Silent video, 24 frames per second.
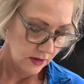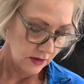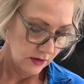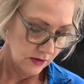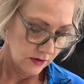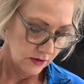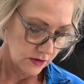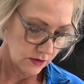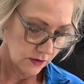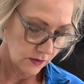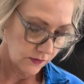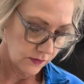
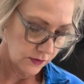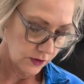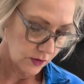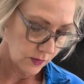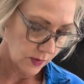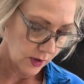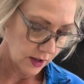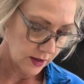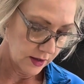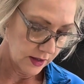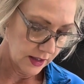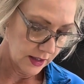So if you
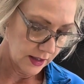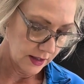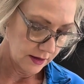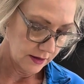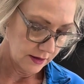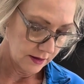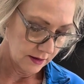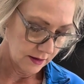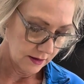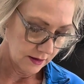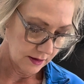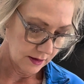are
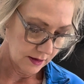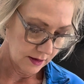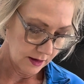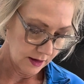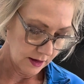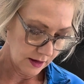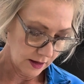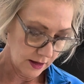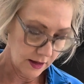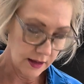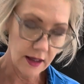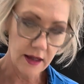in
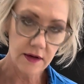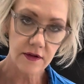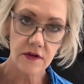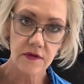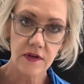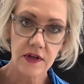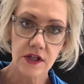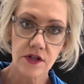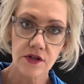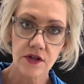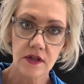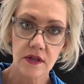an
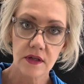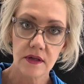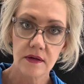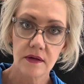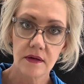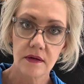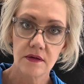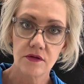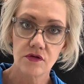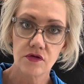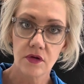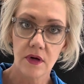elevation,
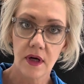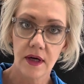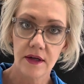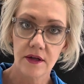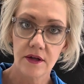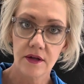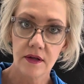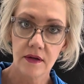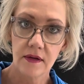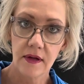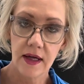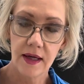
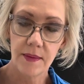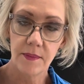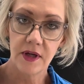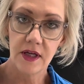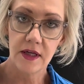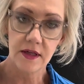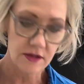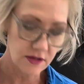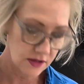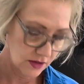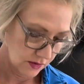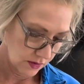drier
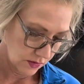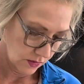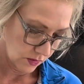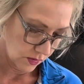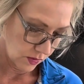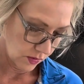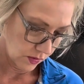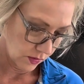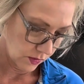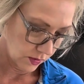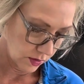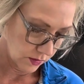climate,
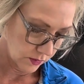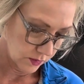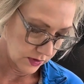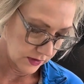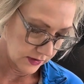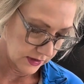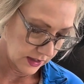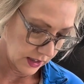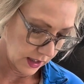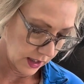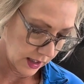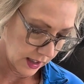or a
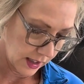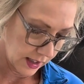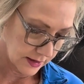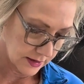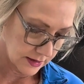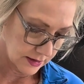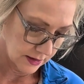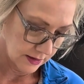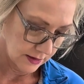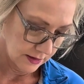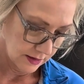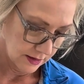really hot
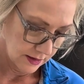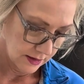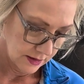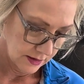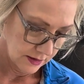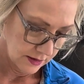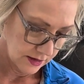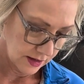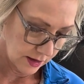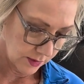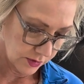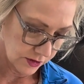
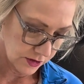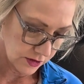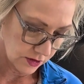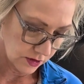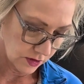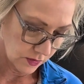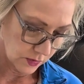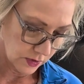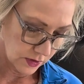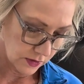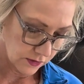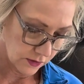temperature
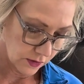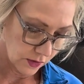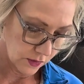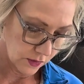with low